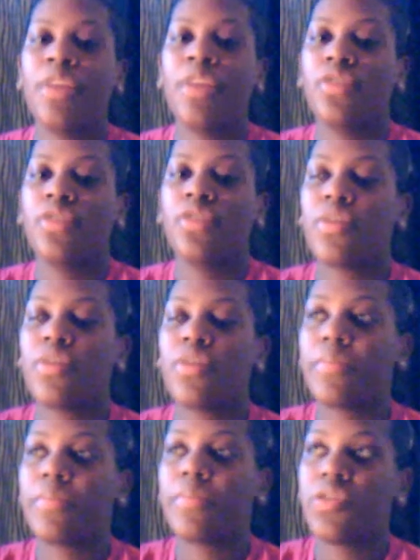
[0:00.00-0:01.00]
So I'm,
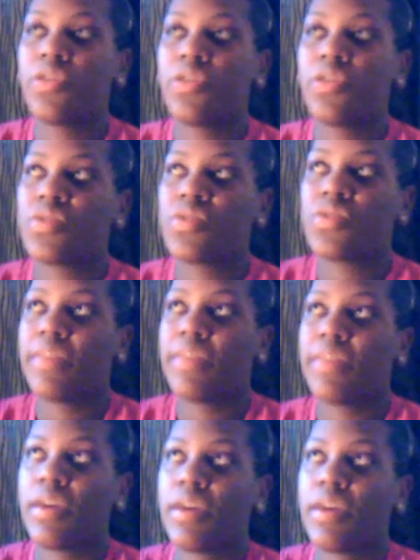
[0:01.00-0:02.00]

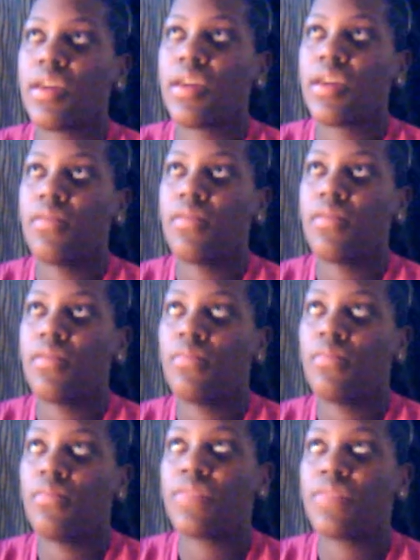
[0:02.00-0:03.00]
sleeping and
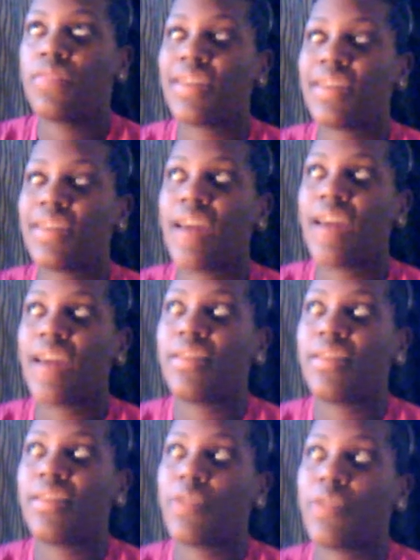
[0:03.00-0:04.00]
things like that. And in the
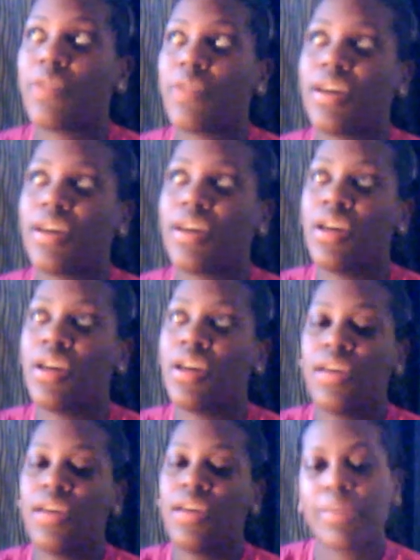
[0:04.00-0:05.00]
morning,
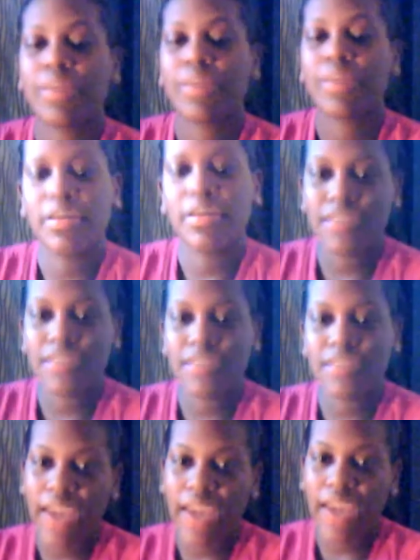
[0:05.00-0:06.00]
time comes, it's like
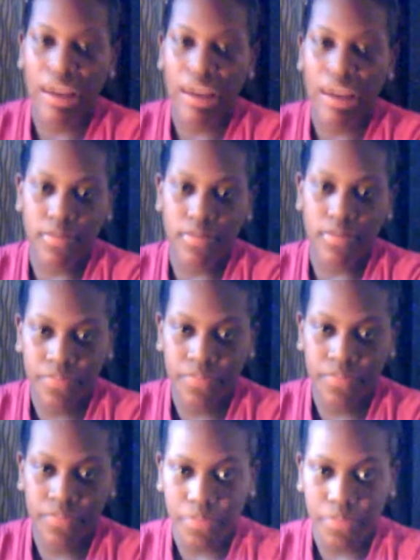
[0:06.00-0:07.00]
8,
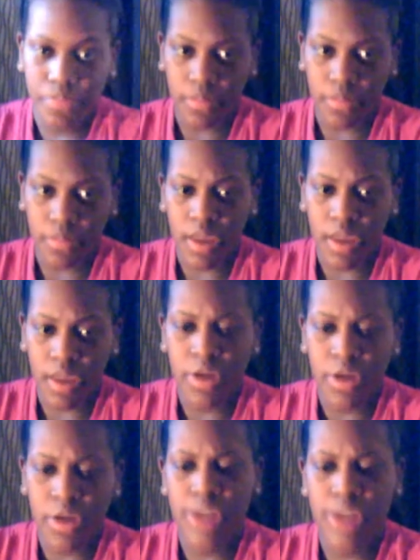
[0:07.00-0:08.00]
and the
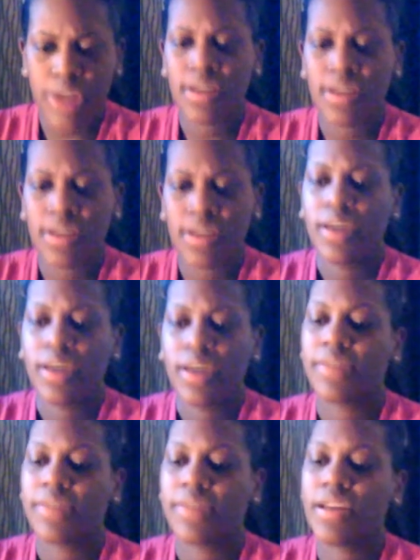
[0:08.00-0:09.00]
nurse comes
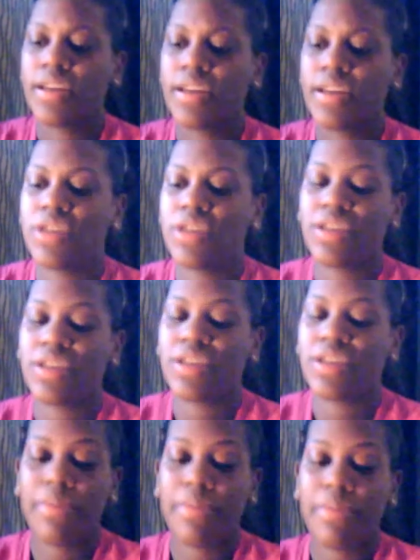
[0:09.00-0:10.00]
in and she's like, the
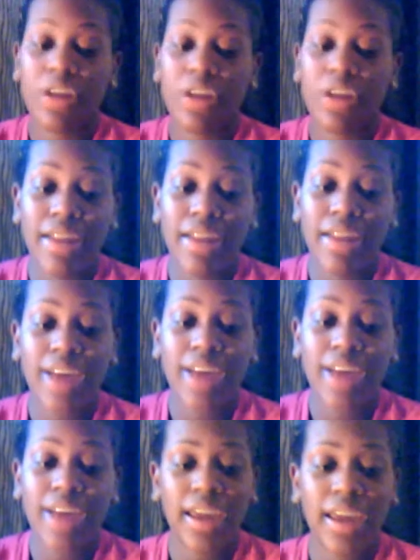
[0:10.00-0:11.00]
baby's heart rate is high
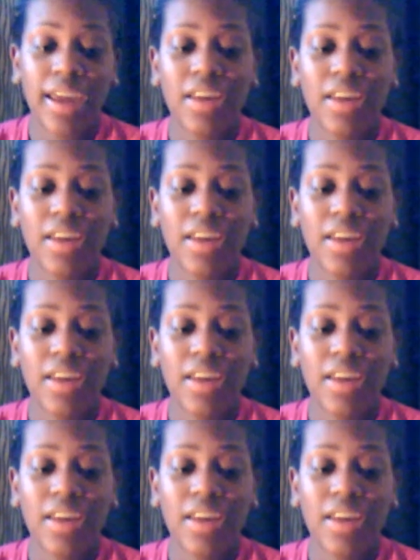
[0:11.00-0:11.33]
again.